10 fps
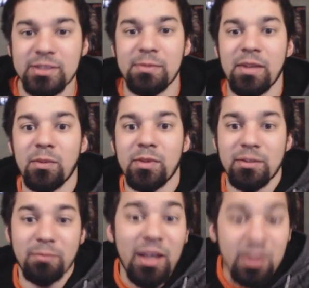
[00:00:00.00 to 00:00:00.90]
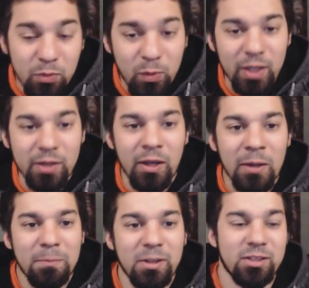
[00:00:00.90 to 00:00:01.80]
Same thing with Megumin,
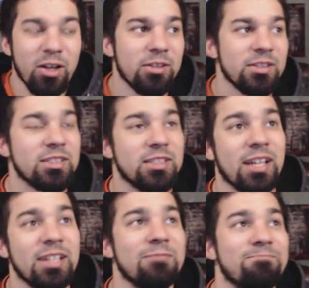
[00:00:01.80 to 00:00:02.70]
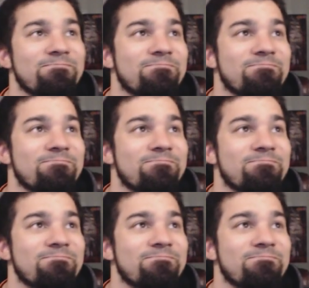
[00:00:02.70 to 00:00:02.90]
but Darkness is kind of,